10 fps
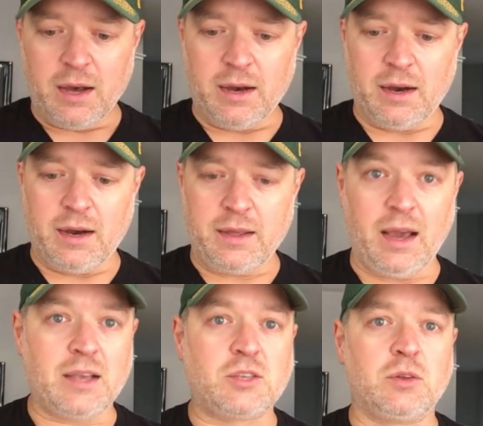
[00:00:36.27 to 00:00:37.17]

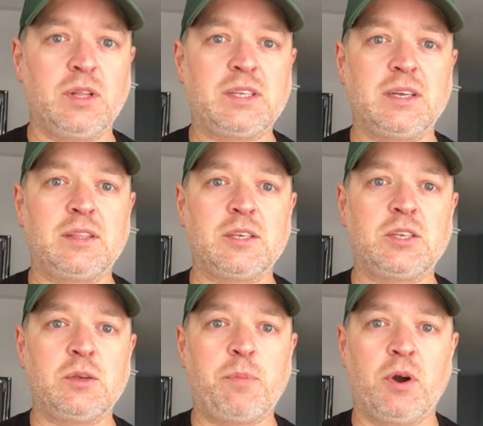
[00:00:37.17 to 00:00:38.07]
So let's get
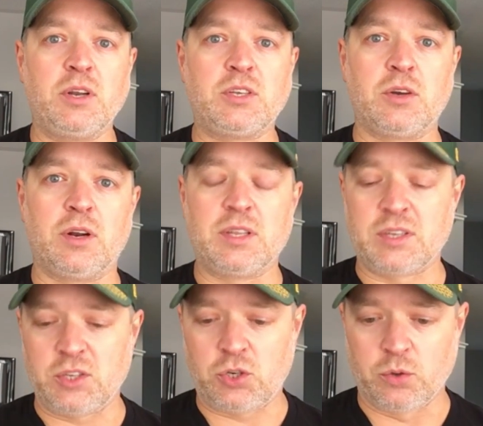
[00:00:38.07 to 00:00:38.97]
this party started. Let's
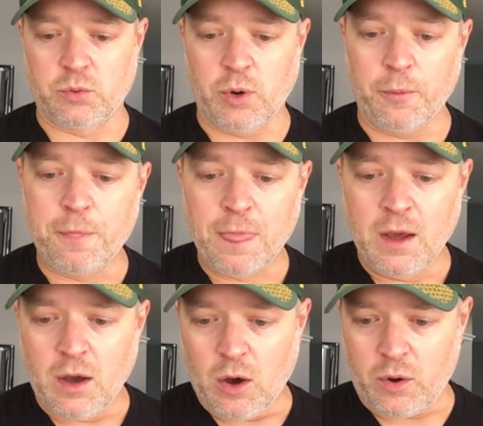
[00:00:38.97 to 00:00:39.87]
get this show on the road.
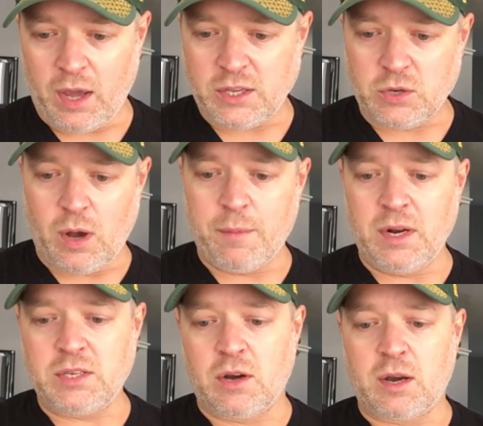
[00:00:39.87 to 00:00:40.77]
Okay, so I'm going
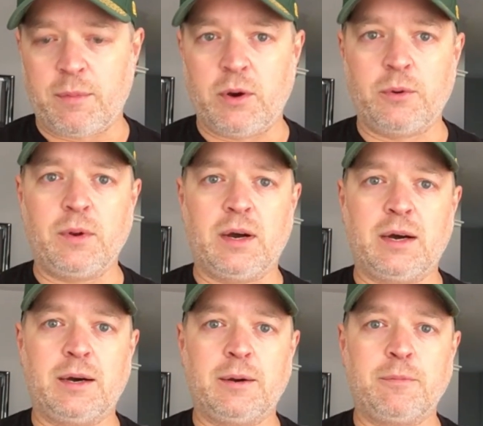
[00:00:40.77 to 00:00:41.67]
to talk
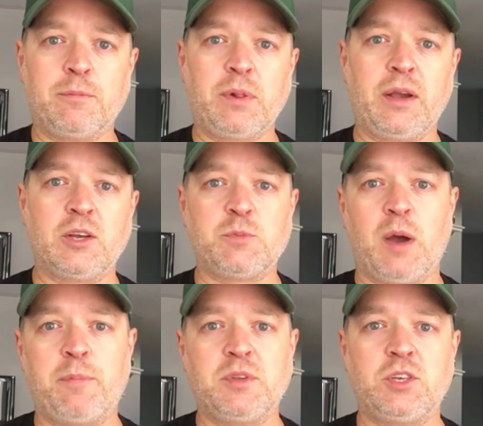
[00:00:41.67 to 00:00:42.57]
about players
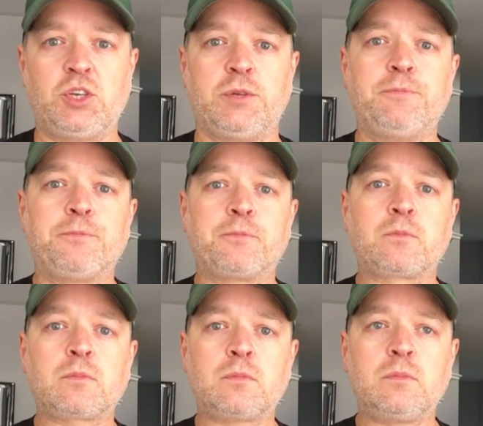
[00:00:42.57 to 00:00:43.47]
by position
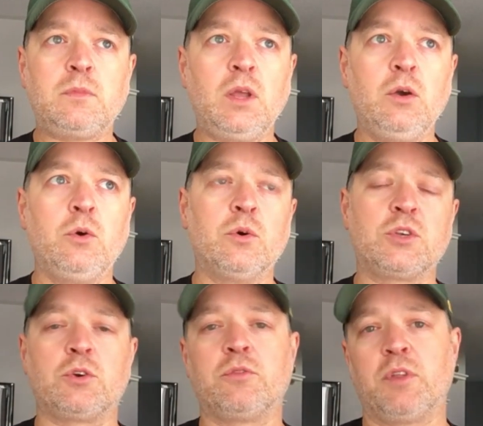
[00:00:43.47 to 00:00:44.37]
who are
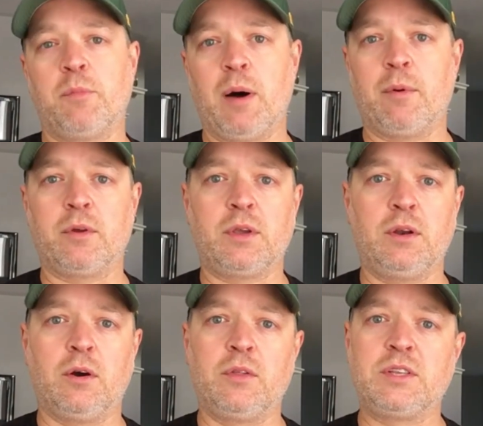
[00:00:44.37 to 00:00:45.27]
sort of on the bubble. You
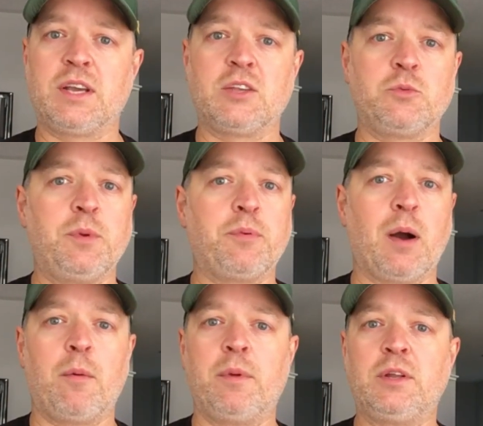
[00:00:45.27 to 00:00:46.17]
know, these guys would be
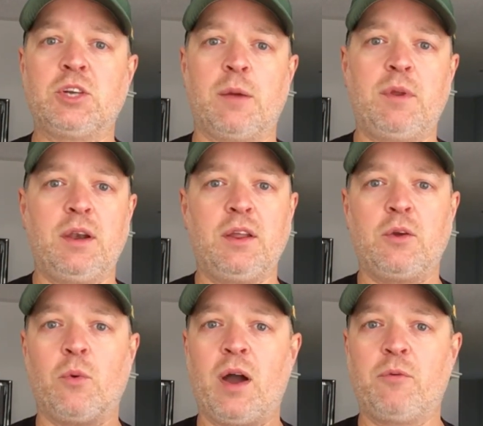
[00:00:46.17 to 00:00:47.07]
probably chiming in at
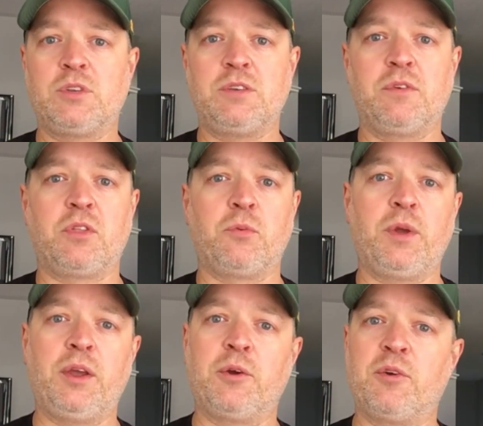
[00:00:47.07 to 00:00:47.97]
your wide receiver
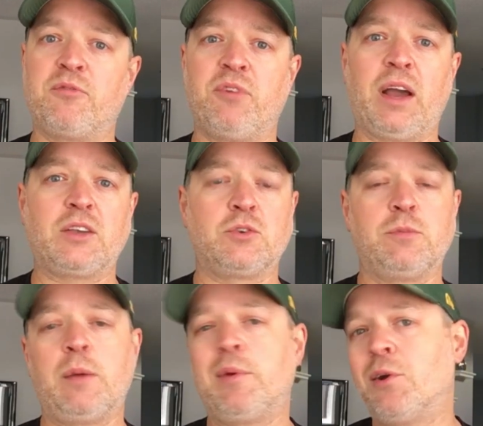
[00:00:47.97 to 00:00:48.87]
3 or your flex or
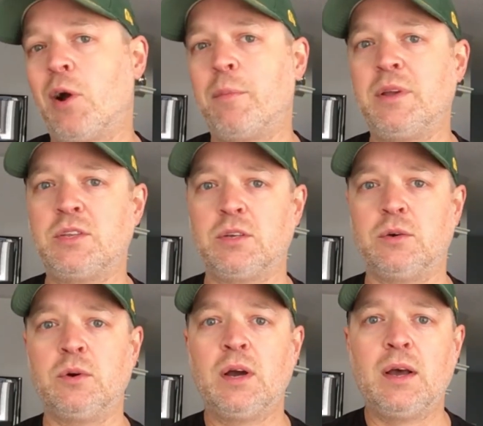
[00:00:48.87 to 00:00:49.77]
maybe your
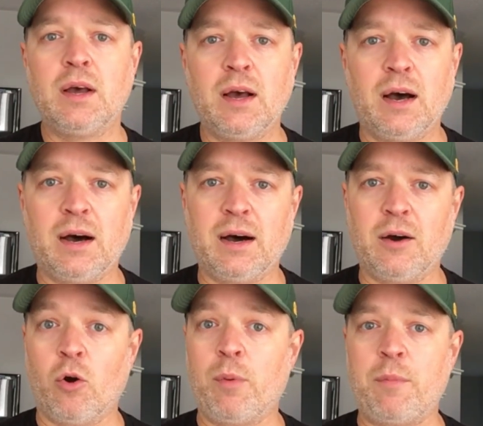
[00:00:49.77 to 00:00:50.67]

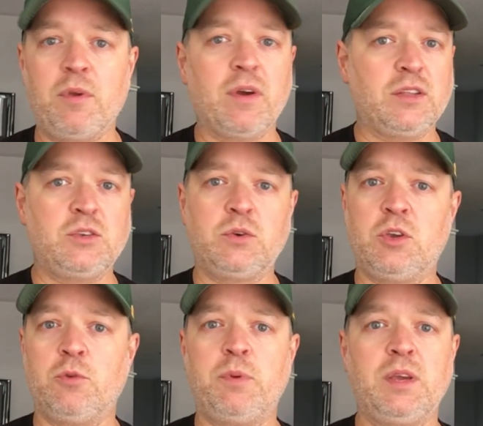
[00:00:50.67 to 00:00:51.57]
RB2, or maybe you got 2
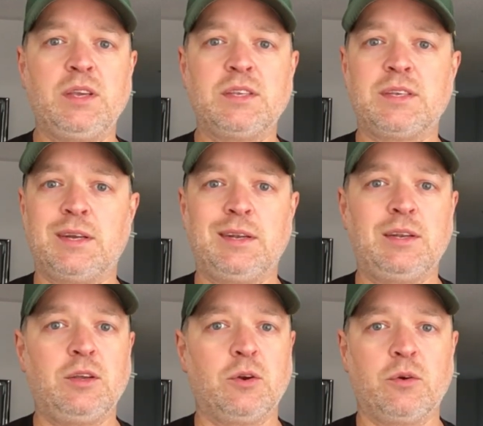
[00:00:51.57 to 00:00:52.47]
QBs
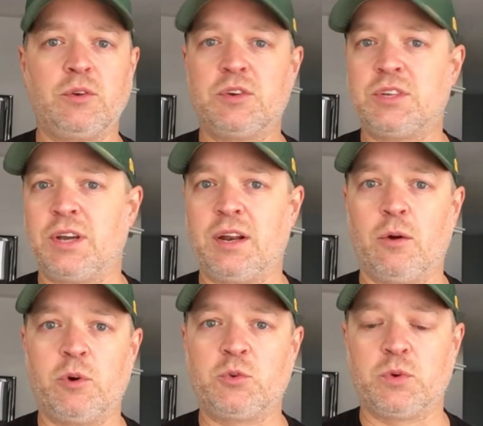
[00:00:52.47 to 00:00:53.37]
and, you're deciding
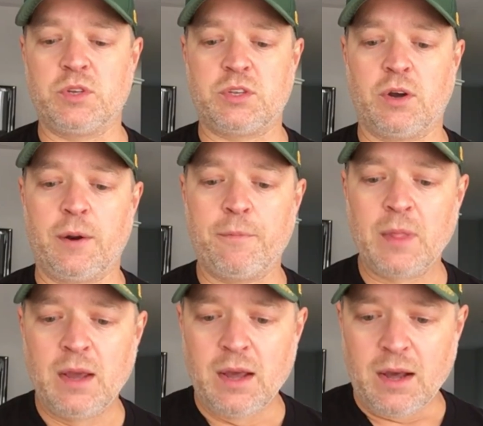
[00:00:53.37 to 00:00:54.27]
on which one to start.
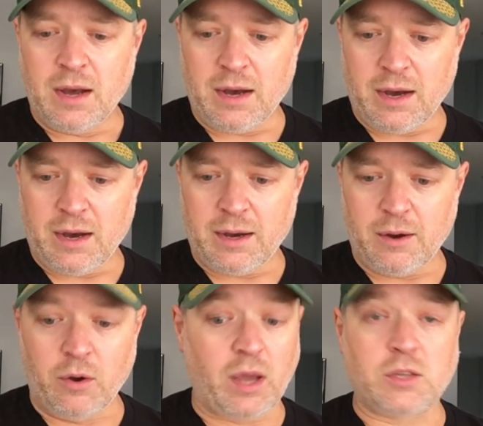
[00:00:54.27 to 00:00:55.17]

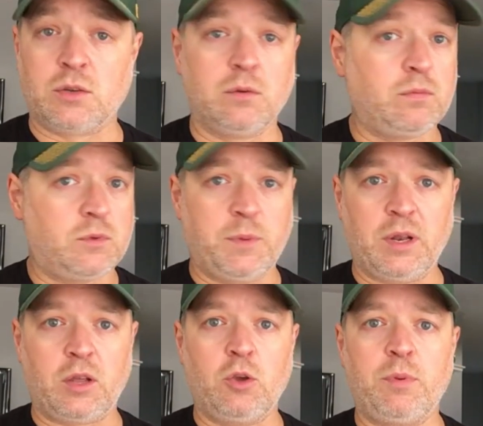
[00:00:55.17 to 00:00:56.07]
Okay, so
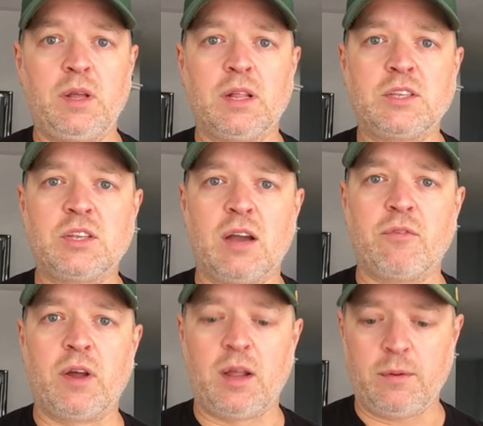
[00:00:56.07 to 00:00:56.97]
speaking of QB, let's dive
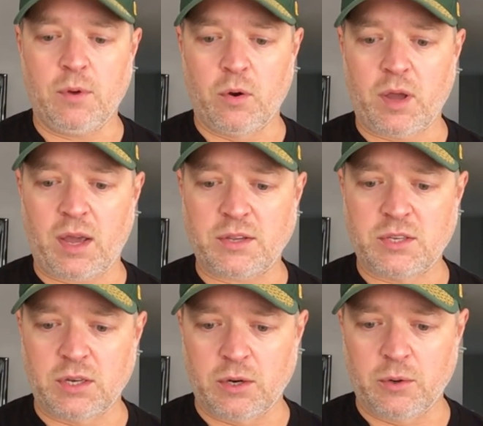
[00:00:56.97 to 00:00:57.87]
right in. Okay,
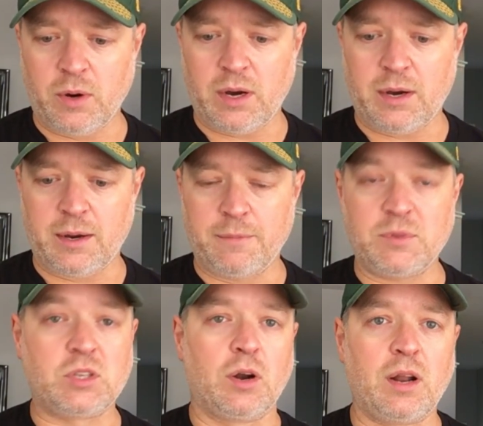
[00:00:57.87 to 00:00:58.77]
so
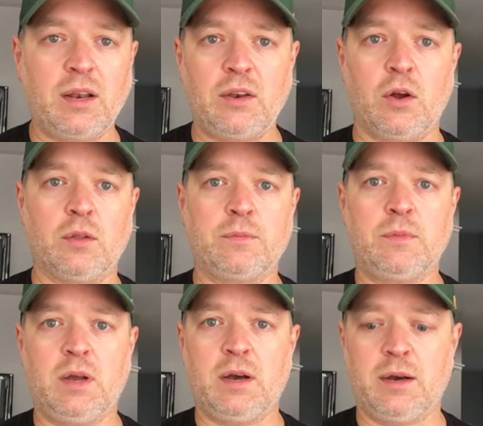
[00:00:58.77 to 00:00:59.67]
start Andy Dalton.
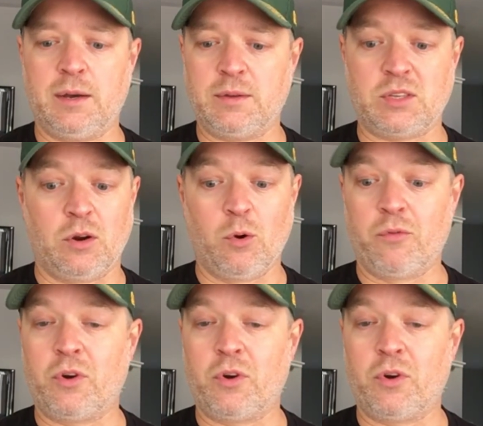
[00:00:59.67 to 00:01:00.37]
Start